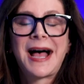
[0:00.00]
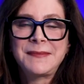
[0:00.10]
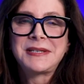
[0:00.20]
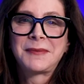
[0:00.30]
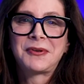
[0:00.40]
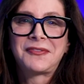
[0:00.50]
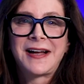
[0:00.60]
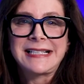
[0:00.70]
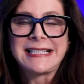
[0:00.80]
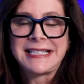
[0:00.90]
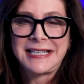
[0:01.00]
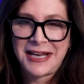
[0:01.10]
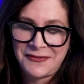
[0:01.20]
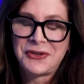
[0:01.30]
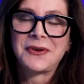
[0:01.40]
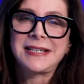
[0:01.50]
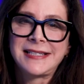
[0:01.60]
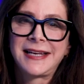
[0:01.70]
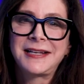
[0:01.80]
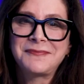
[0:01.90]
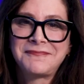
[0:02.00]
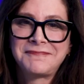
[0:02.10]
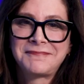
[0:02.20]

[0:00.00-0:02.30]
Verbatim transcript: I'm Deborah Feinstein. Have a great day.